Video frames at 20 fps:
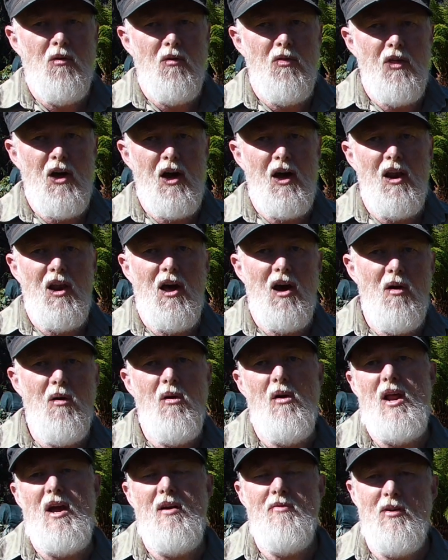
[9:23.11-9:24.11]
They are lower
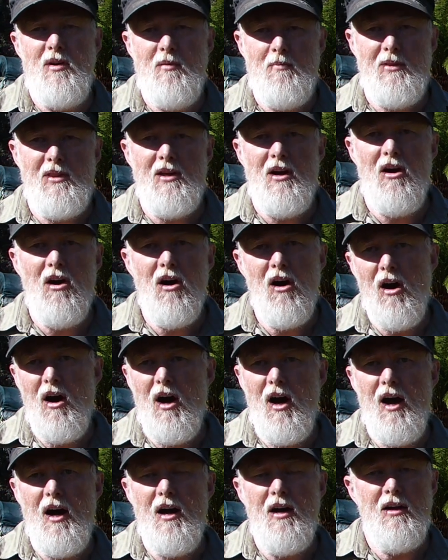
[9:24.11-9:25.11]
on effort, but they're
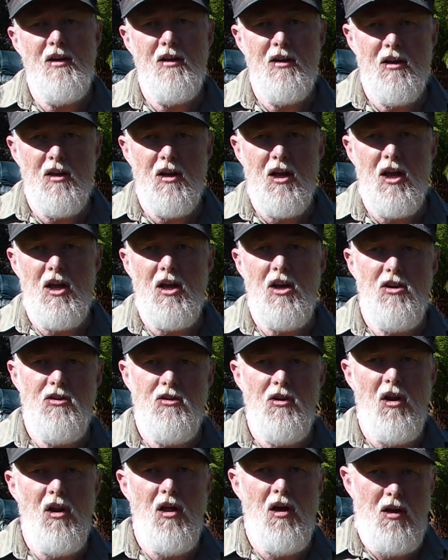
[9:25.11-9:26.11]
higher in a
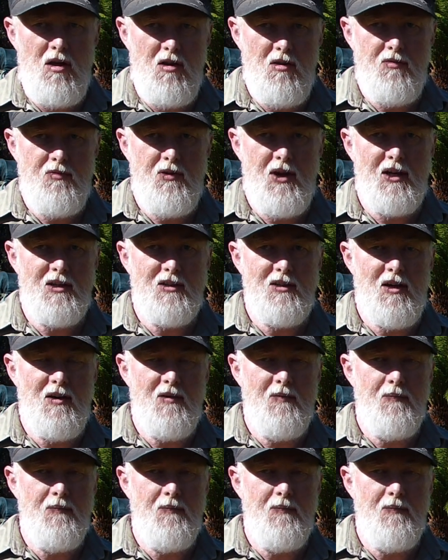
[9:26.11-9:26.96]
dollar factor.